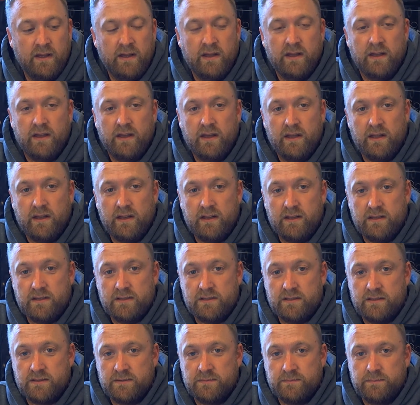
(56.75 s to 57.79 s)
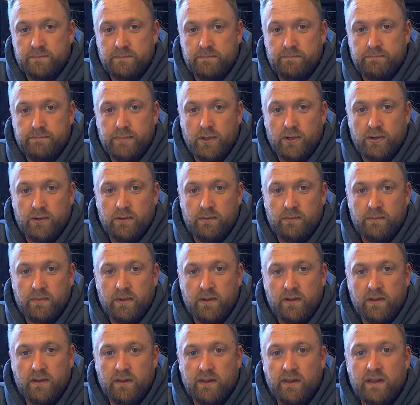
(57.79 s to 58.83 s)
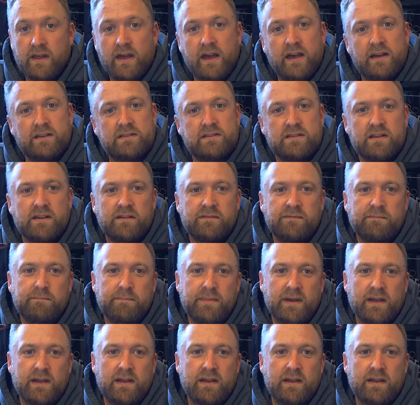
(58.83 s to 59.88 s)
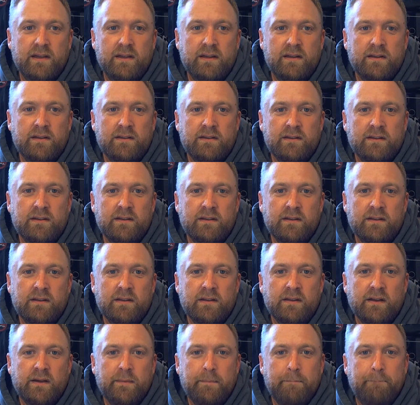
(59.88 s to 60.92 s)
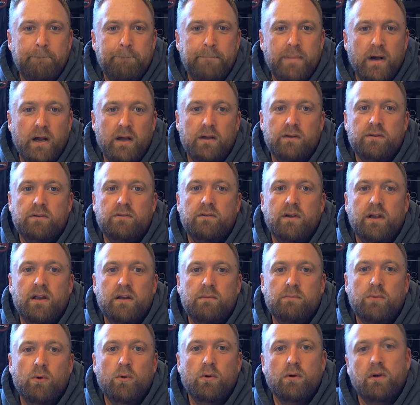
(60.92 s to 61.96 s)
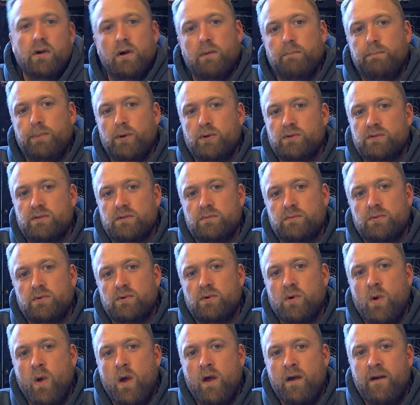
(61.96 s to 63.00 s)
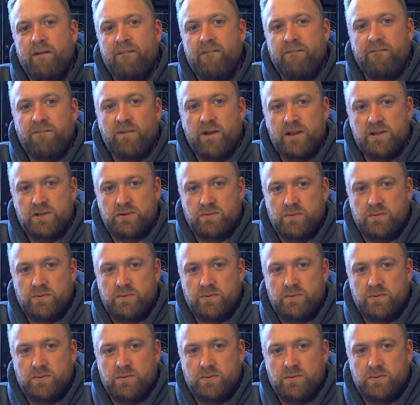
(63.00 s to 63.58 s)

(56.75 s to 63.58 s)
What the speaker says: It is, boom, the SF Bay biodegradable, compostable French